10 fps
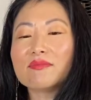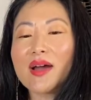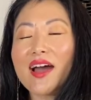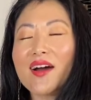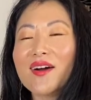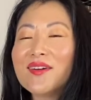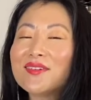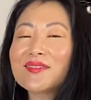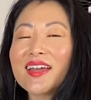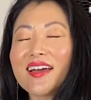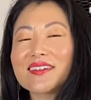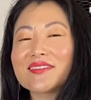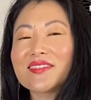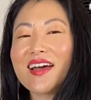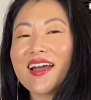my own kind
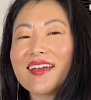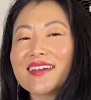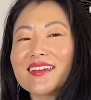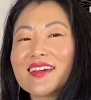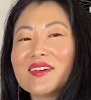of like